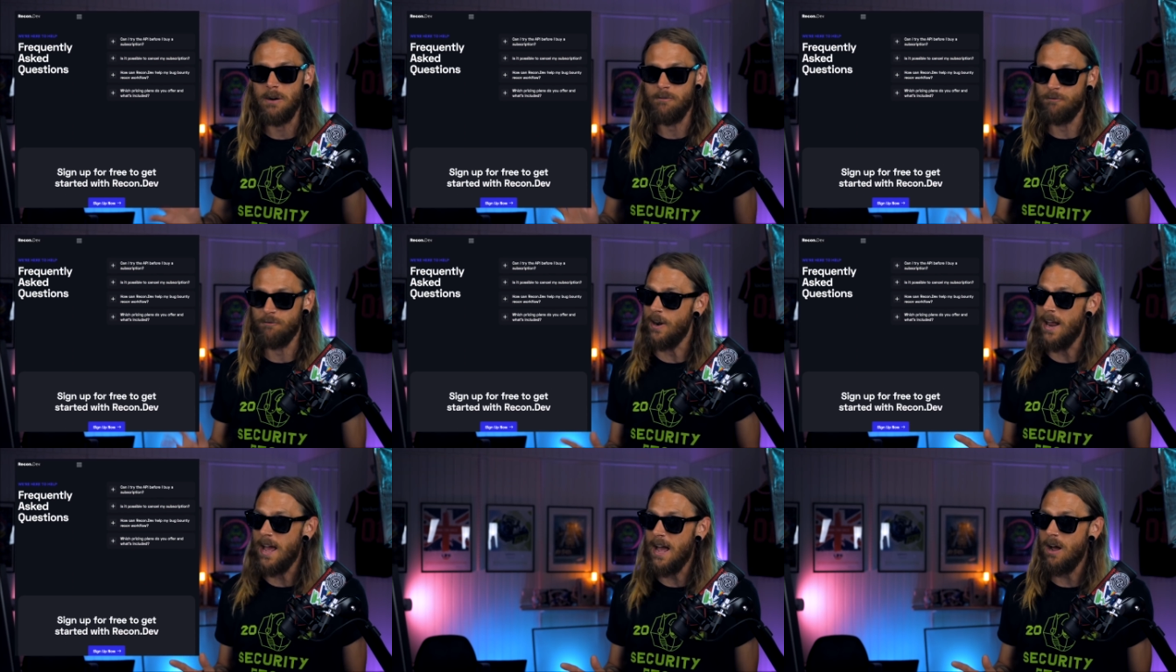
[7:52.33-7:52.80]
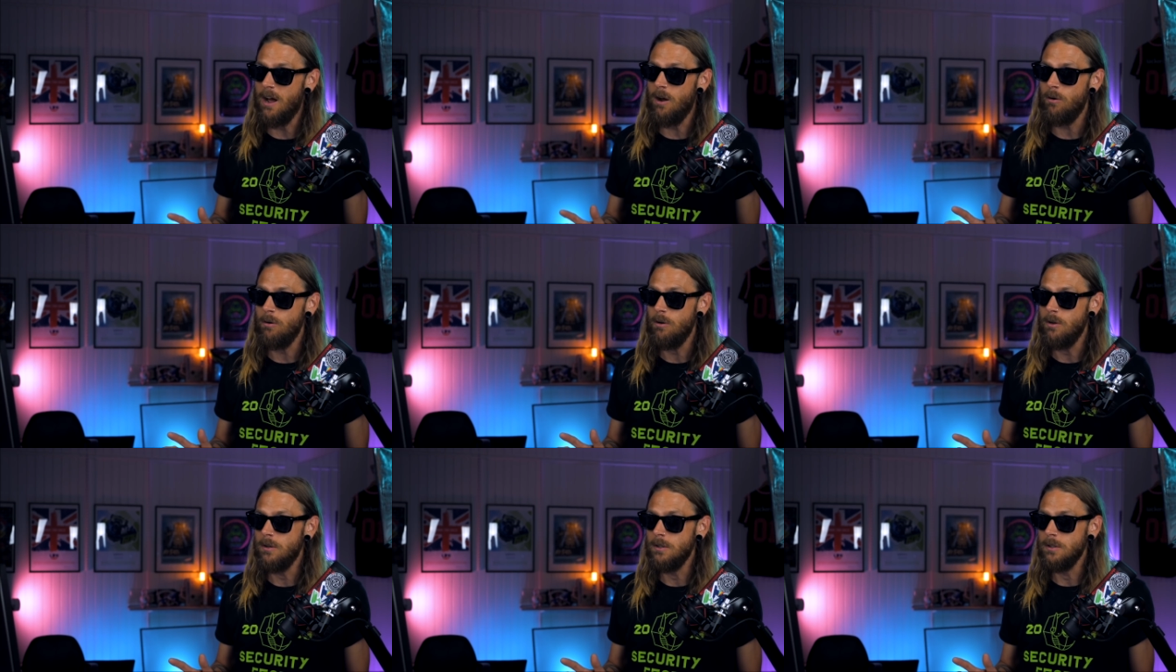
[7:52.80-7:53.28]
But for
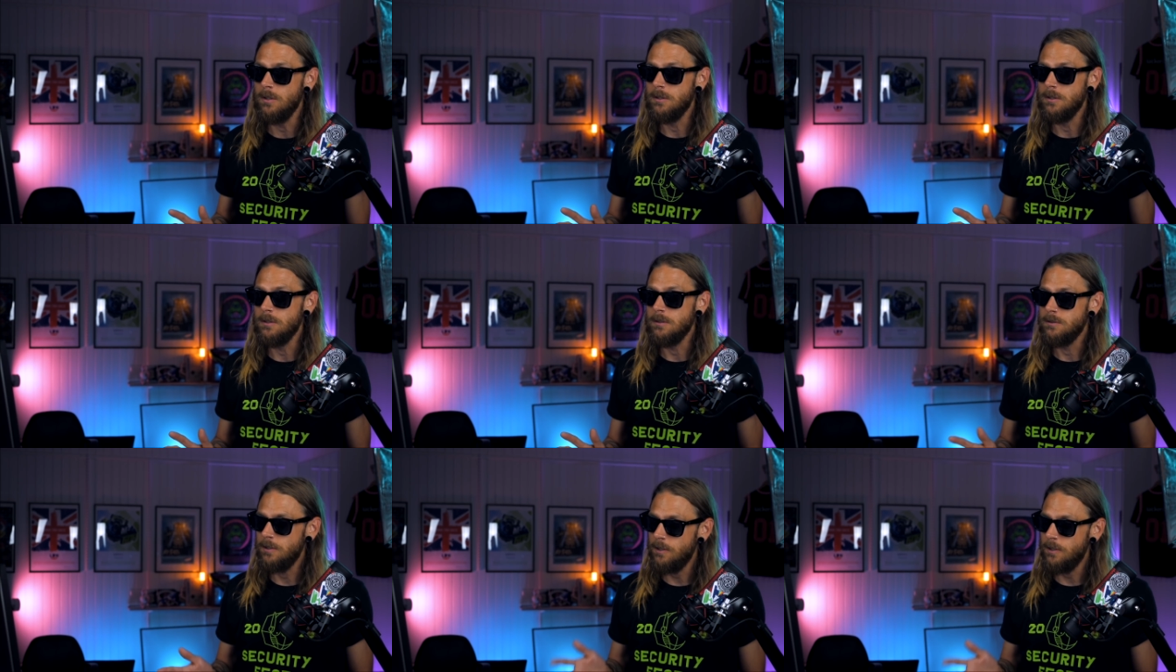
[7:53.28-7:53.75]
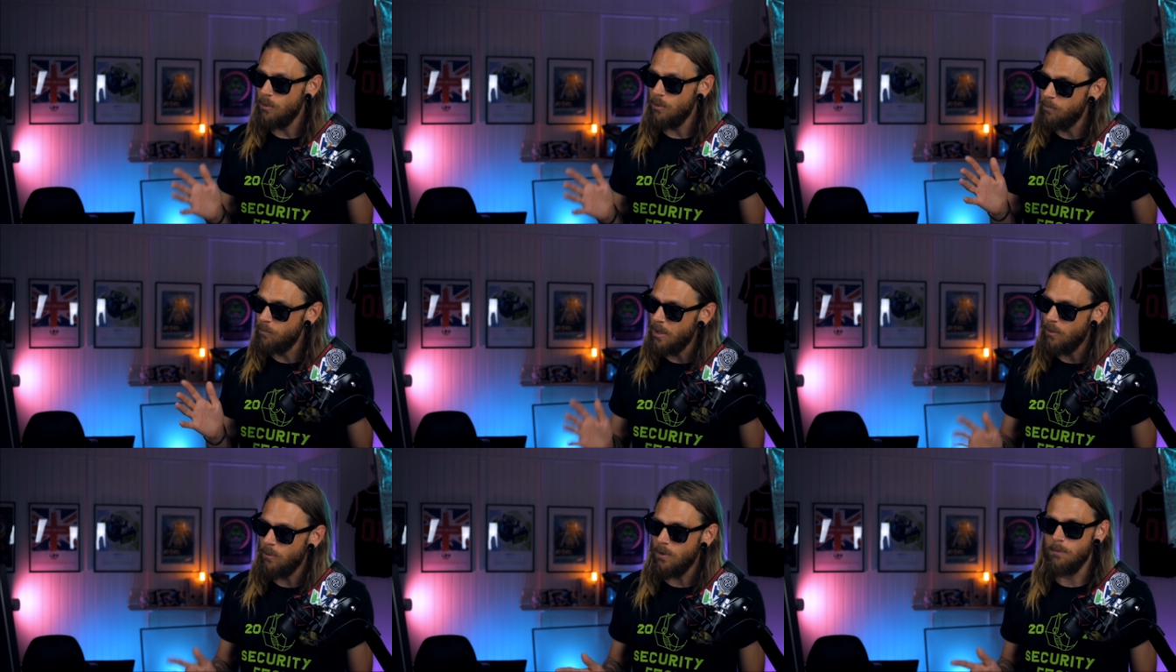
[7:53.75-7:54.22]
now, you know,
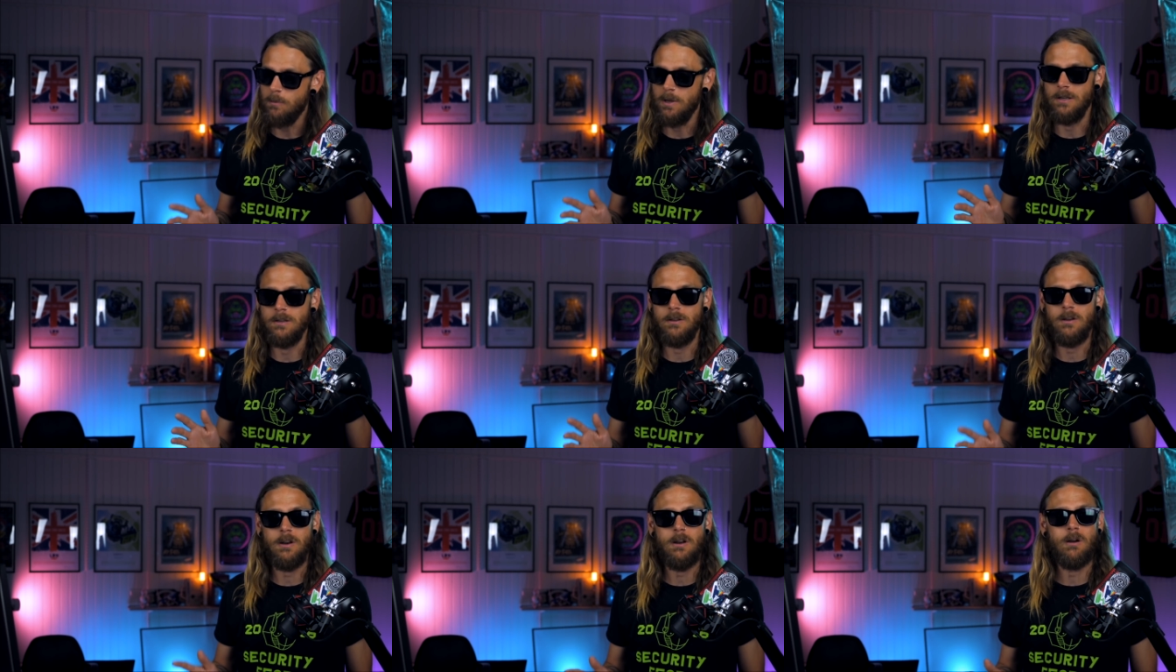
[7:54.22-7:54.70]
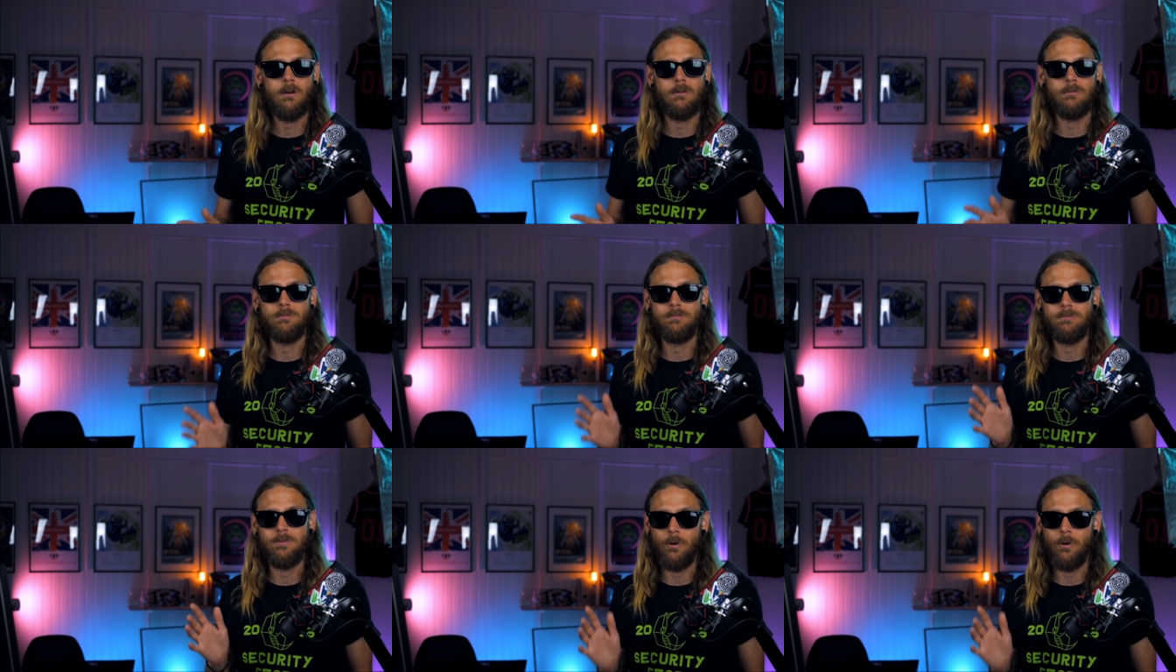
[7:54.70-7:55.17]
bear with me, you know,
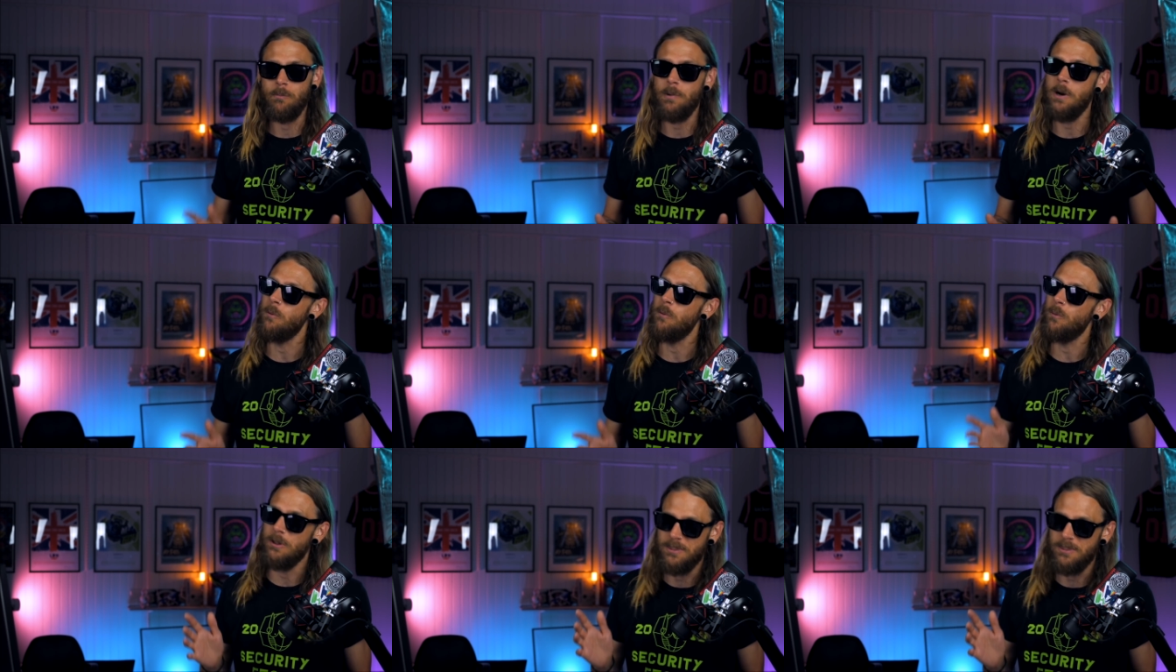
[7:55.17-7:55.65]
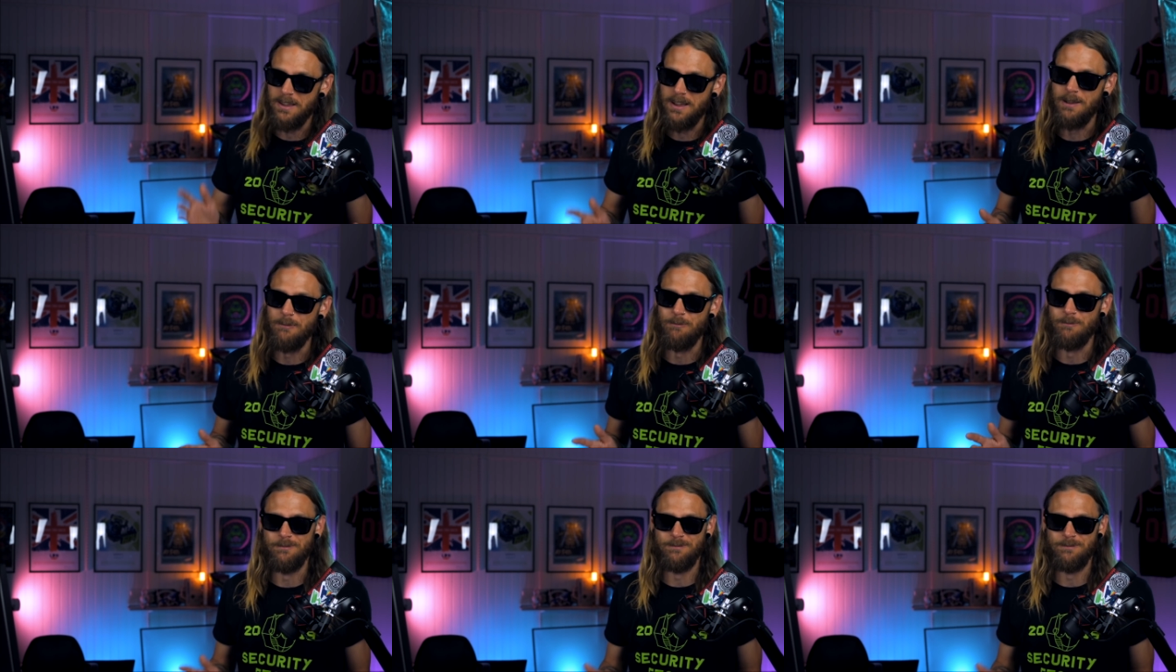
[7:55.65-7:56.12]
or bear with
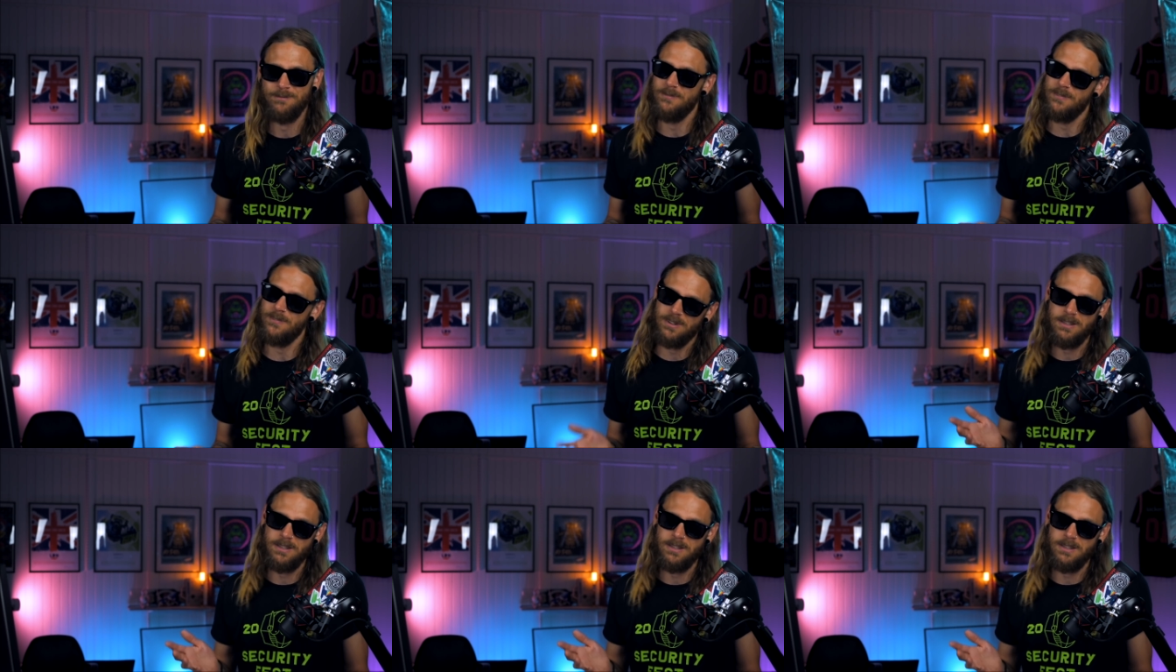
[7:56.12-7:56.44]
them.